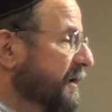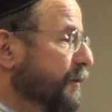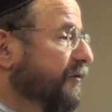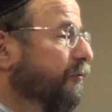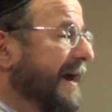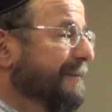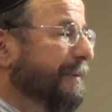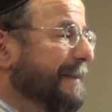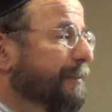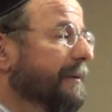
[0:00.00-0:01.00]
You have great
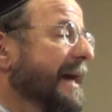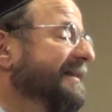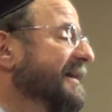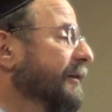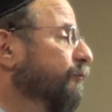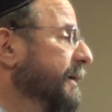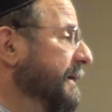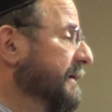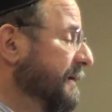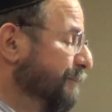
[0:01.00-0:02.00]
people like the
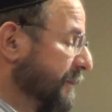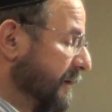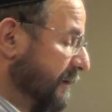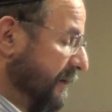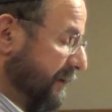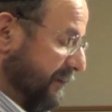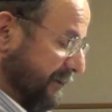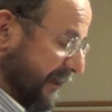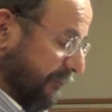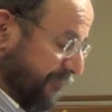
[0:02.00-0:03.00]
Ari,
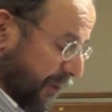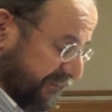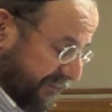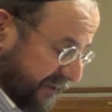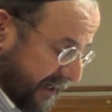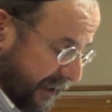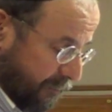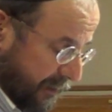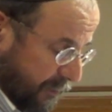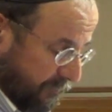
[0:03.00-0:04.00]
like Rav Yosef
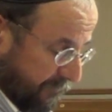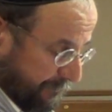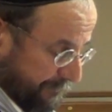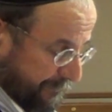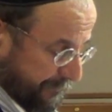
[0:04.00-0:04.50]
Karo,